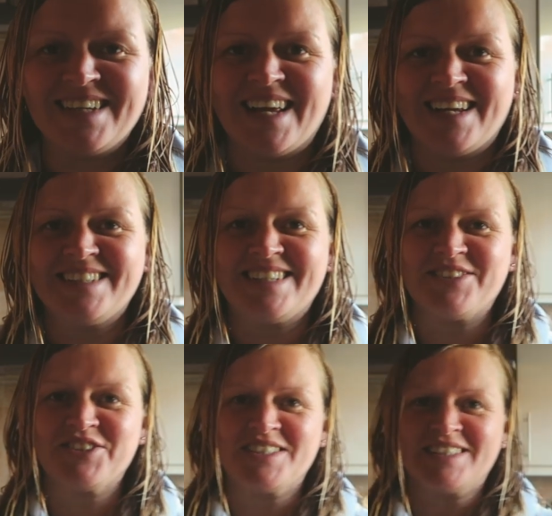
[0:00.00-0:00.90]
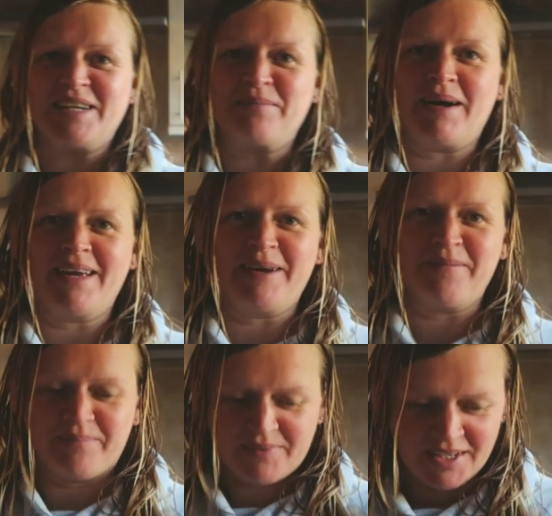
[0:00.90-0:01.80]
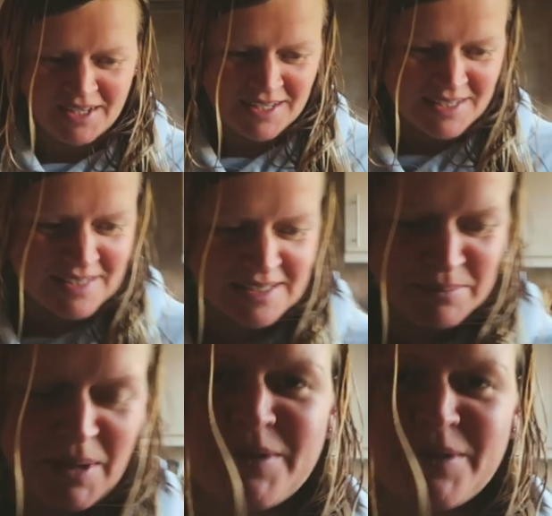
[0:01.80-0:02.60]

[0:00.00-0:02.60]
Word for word: I tend to just stick my, um, stick my